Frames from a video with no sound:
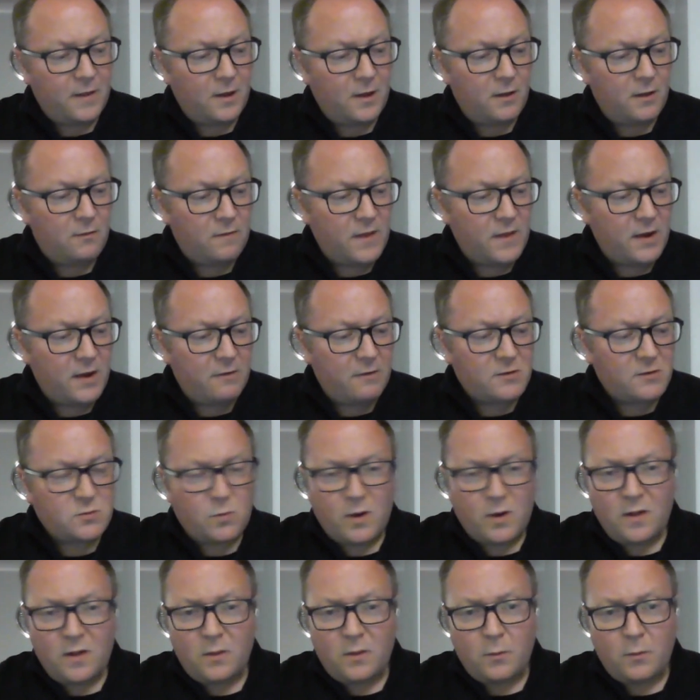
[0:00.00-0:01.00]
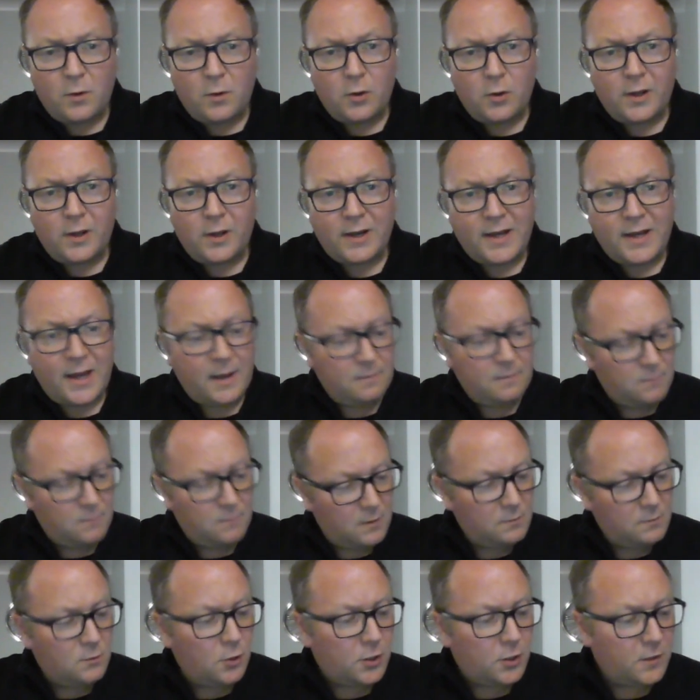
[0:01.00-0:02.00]
that are there as well that we're looking at,
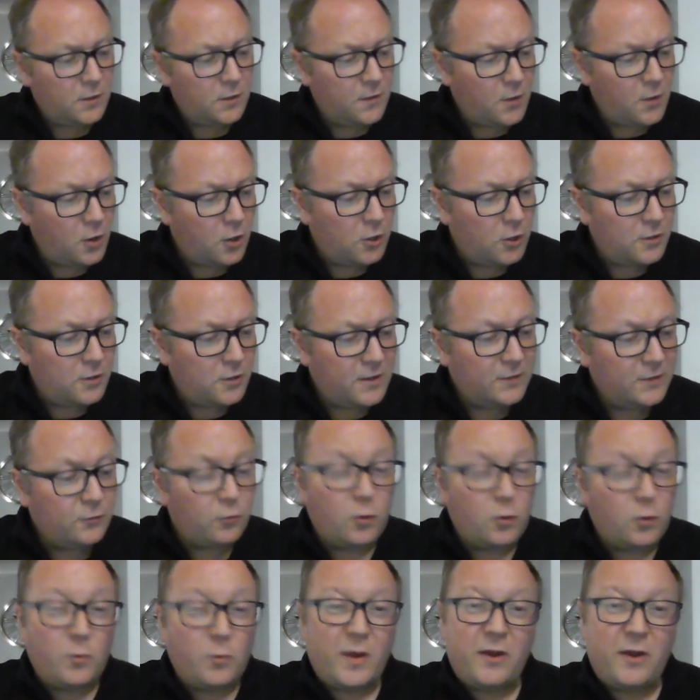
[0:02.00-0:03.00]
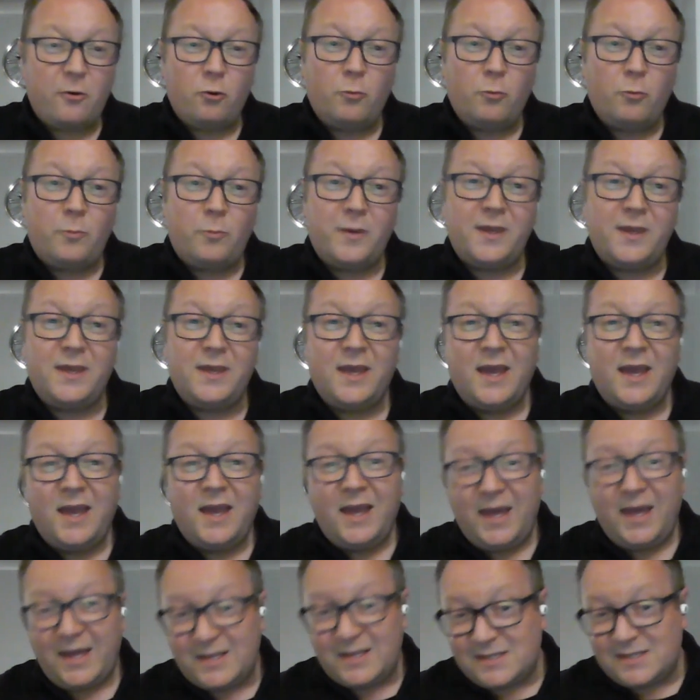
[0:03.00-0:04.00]
and looking at the article. I don't know whether it would be
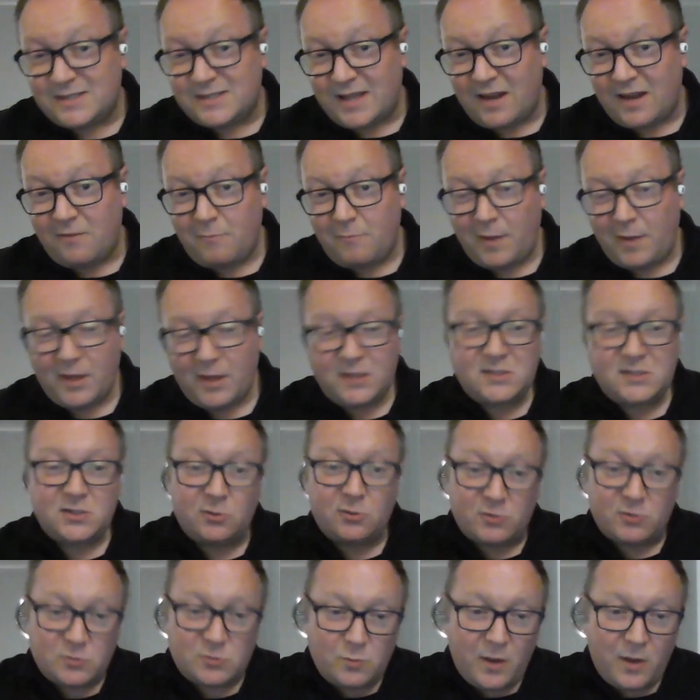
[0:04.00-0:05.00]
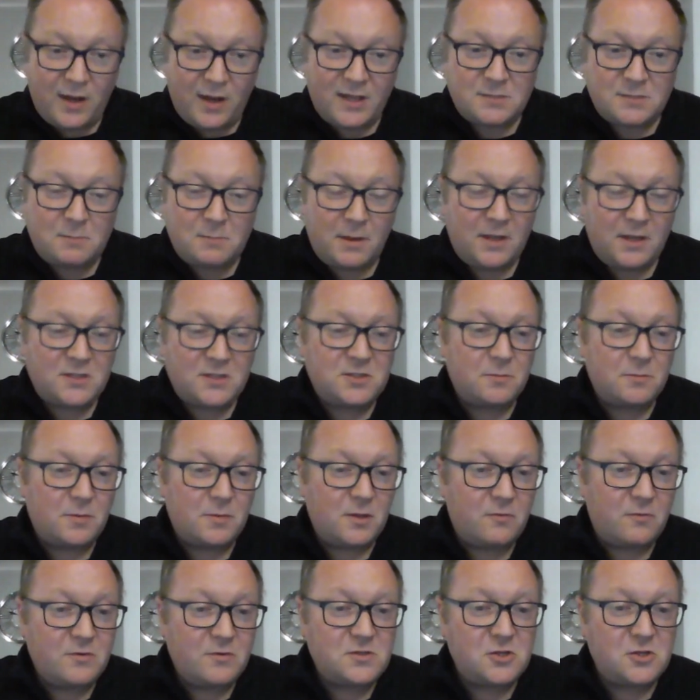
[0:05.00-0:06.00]
instead of Maddison or as well as Maddison, but
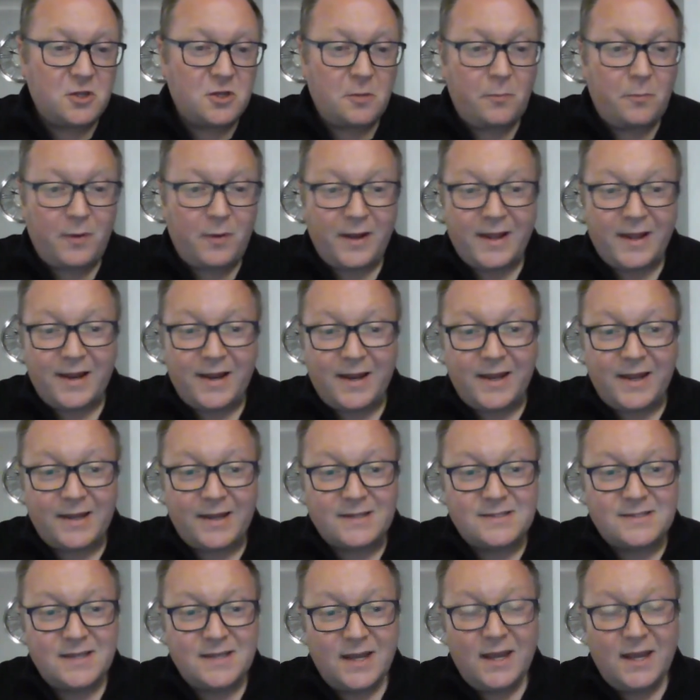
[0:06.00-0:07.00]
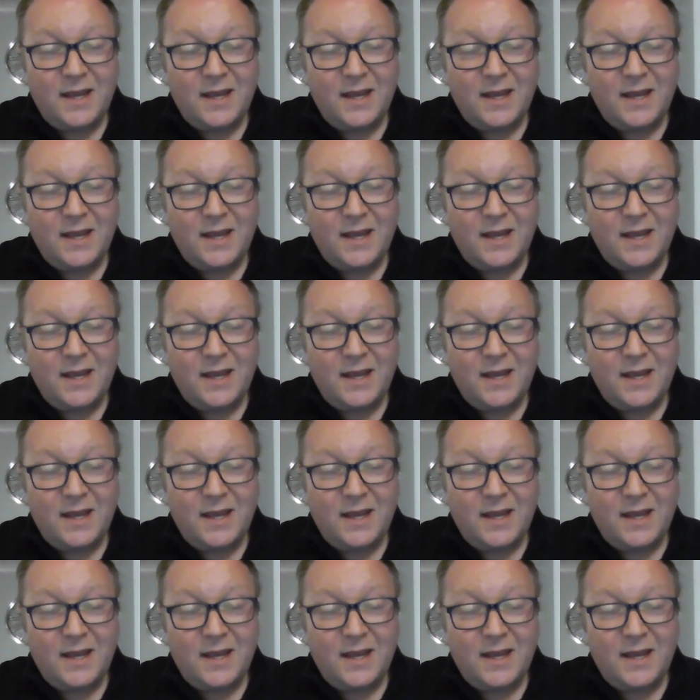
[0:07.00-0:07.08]
there is another player linked,